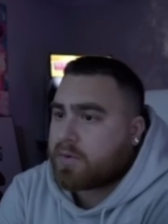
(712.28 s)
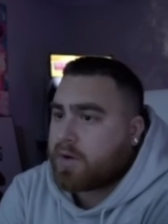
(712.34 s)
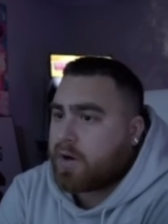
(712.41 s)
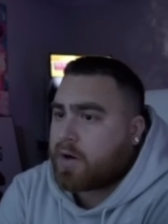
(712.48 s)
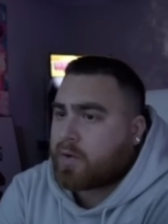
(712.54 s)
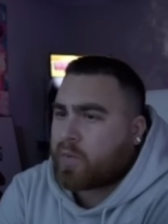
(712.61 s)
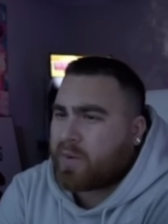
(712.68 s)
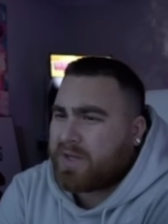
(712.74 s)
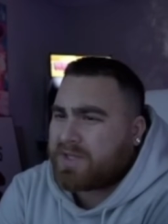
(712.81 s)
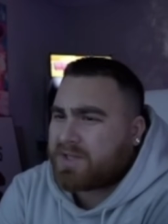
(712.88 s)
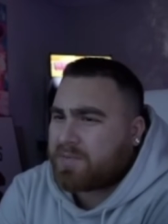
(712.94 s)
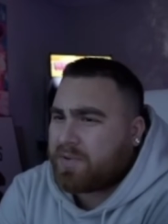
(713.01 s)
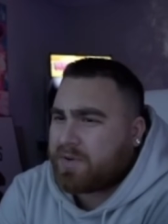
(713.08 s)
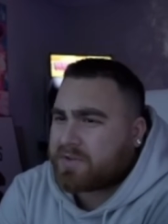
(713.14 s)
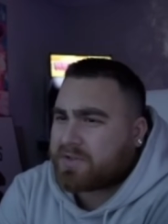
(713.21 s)
are we
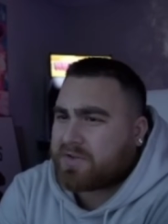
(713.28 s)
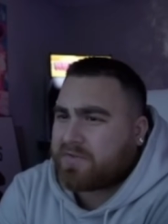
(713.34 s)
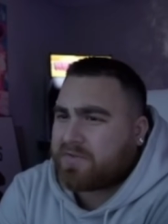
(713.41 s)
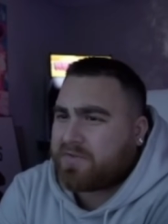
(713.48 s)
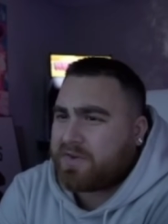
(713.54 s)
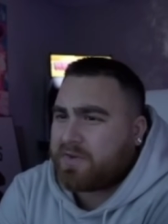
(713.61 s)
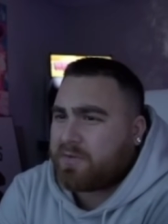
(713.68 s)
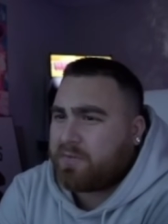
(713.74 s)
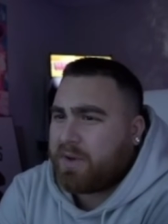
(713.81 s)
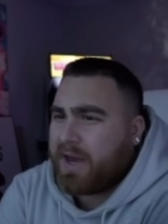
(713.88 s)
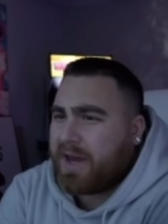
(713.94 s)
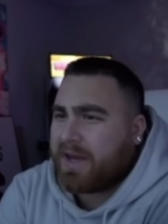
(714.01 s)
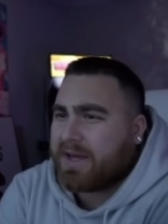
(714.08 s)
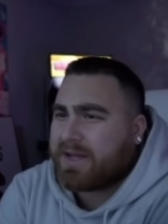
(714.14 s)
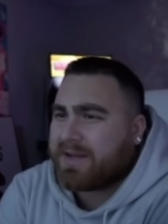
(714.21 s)
supposed to feel
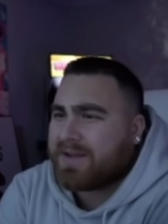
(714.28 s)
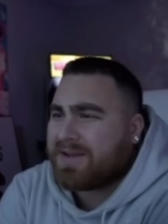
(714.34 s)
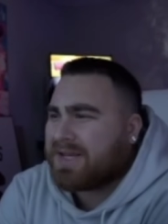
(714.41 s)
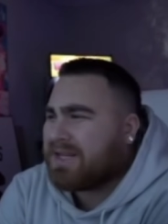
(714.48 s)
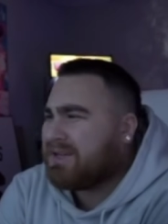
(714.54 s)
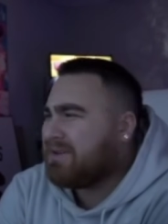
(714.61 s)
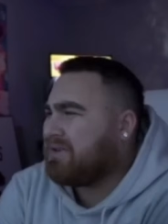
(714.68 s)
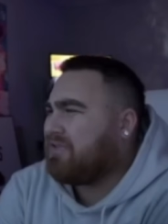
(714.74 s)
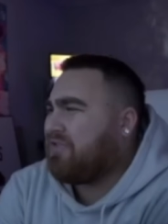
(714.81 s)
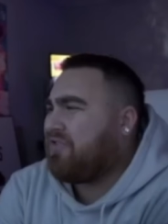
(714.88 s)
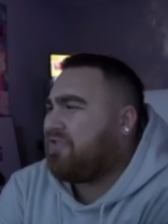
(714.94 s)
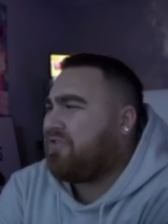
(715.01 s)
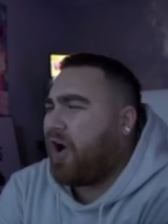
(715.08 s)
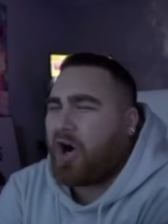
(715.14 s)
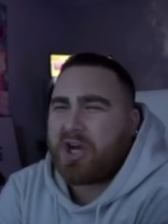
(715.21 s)
bad?
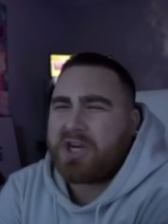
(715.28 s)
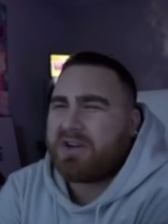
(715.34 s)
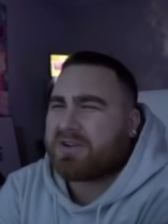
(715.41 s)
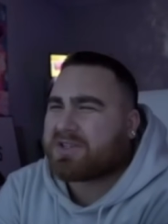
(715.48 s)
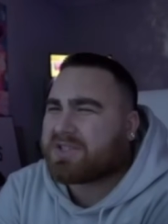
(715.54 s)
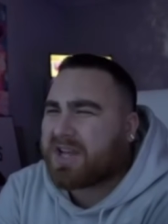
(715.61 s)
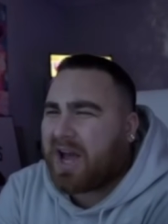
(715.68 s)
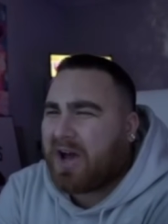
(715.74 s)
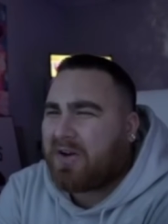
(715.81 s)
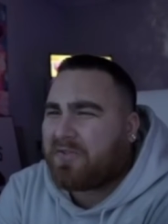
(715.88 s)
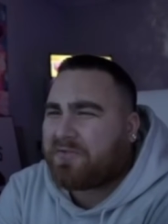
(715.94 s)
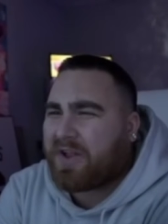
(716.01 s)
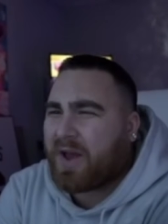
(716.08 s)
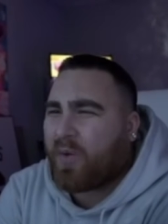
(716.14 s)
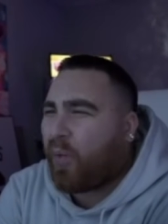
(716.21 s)
Fuck yourself?
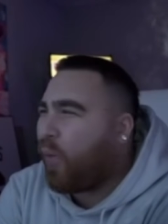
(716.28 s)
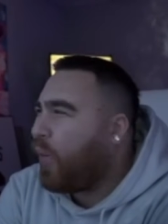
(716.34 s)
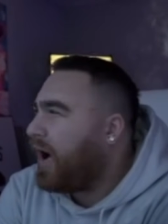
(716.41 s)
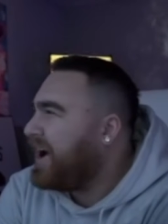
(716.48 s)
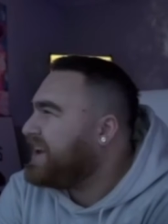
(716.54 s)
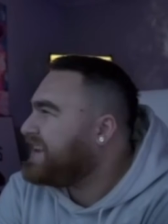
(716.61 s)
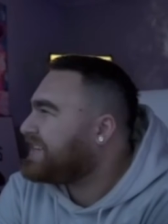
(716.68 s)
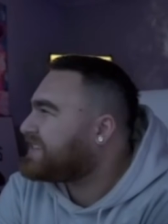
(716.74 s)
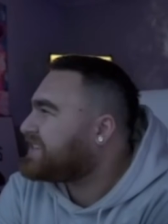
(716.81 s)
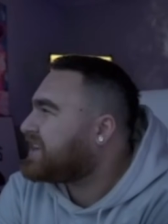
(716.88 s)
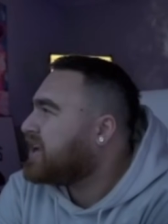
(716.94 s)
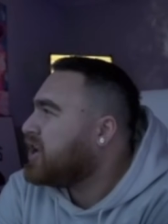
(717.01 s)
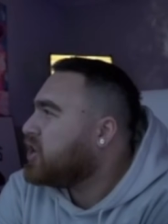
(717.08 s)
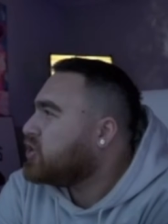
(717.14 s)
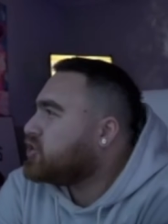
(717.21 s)
Like what?
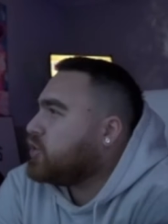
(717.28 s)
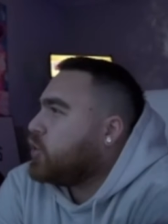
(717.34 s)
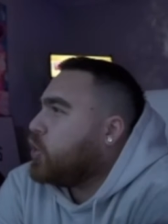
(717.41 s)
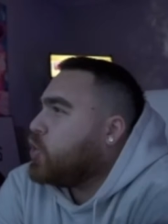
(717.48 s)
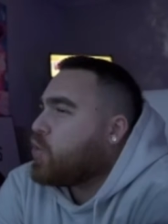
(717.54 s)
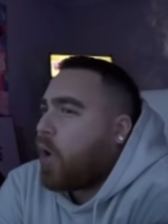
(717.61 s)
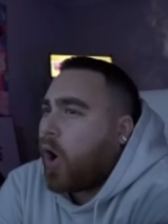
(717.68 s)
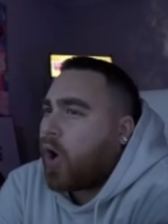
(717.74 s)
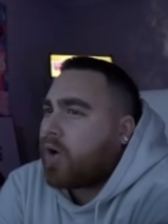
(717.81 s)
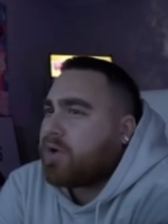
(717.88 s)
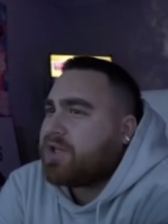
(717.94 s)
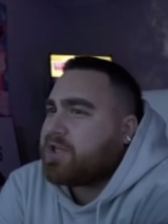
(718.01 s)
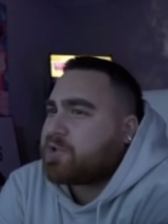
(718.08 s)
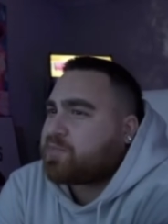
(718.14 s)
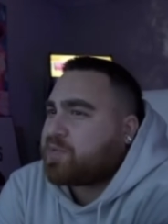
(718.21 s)
Dude, who are
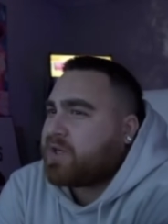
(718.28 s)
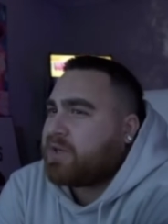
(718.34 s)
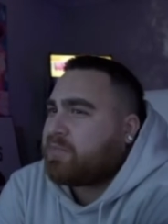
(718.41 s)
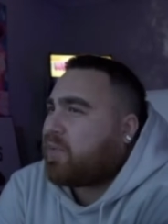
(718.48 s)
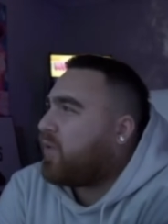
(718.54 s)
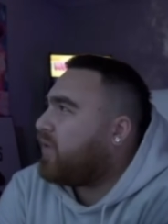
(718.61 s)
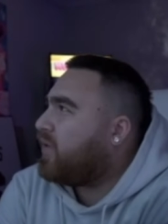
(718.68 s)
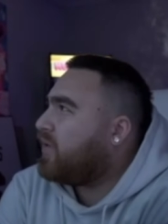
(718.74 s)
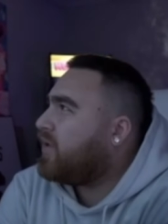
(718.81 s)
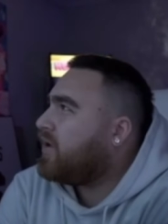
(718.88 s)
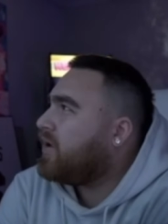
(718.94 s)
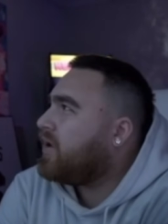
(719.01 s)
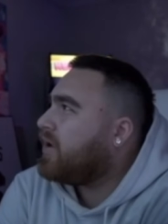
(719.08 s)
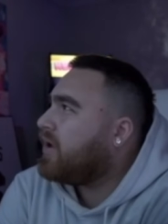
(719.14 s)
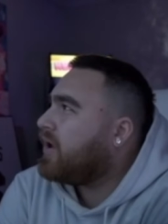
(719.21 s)
these people?
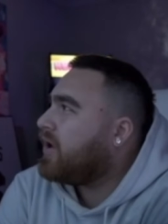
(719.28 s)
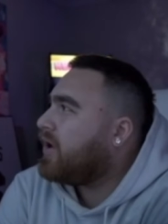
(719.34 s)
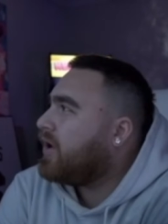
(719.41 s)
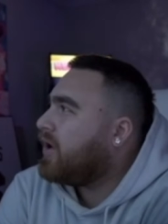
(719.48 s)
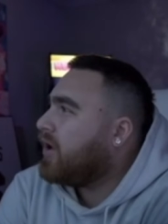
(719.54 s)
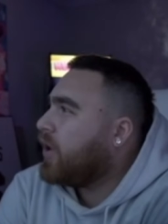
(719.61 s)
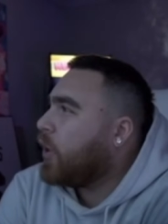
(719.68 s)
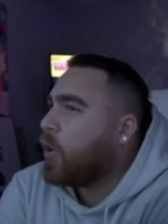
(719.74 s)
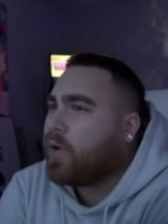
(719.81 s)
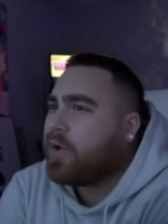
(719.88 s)
Who